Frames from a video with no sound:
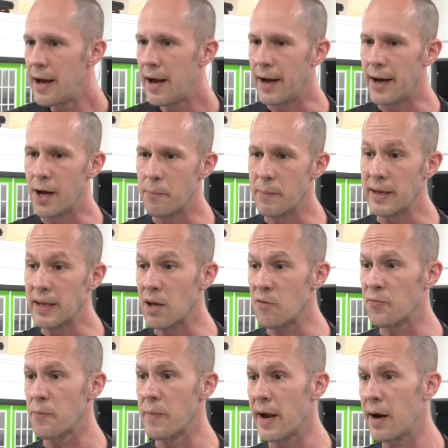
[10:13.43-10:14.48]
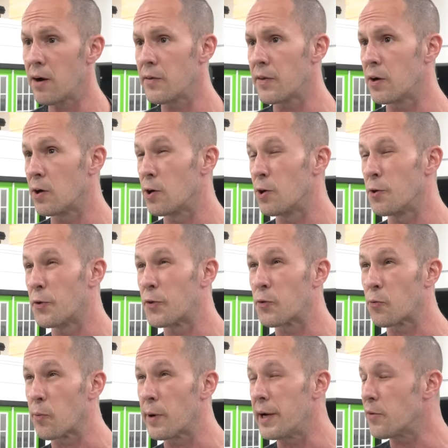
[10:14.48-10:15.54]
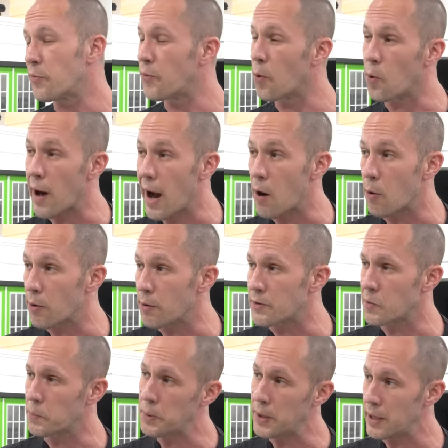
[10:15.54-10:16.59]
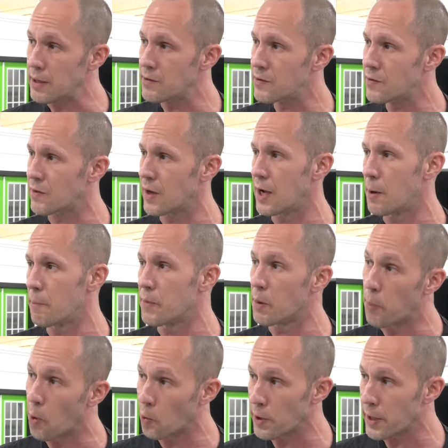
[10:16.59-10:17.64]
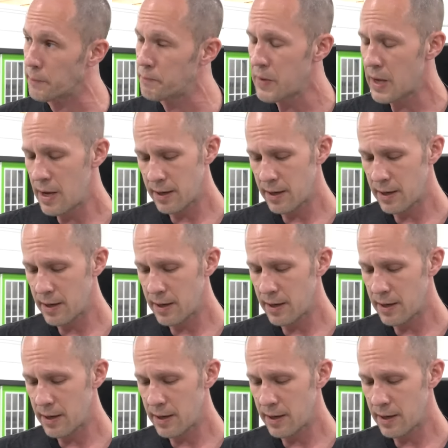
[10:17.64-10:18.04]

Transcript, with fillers: Um, and then from there, they're three to four hours a piece, um, the porting.